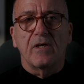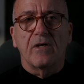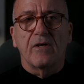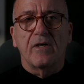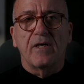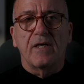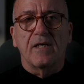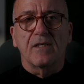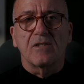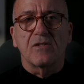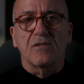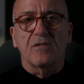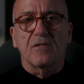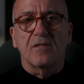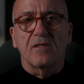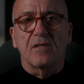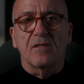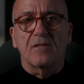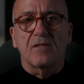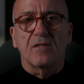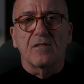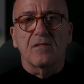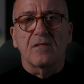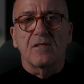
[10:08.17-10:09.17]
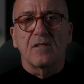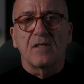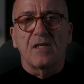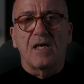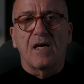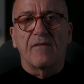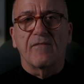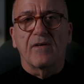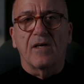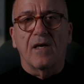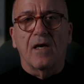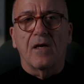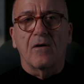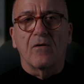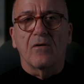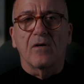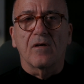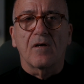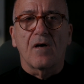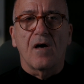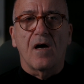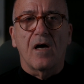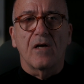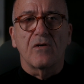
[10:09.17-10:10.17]
hitch as the assistant navigator
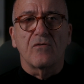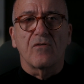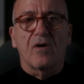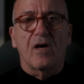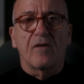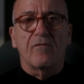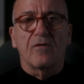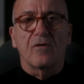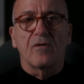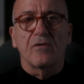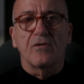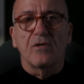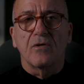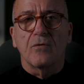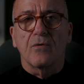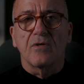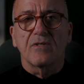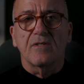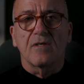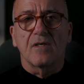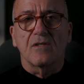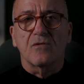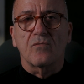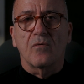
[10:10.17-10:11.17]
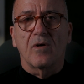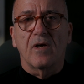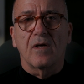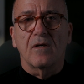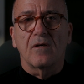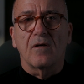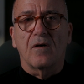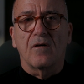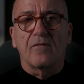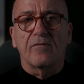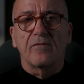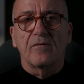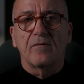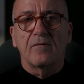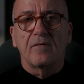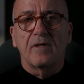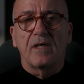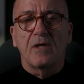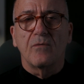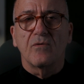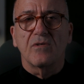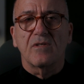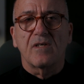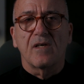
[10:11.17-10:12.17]
and cod driver on the USS Randolph,
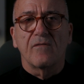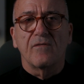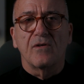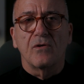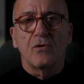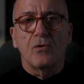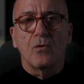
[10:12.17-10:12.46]
he was given new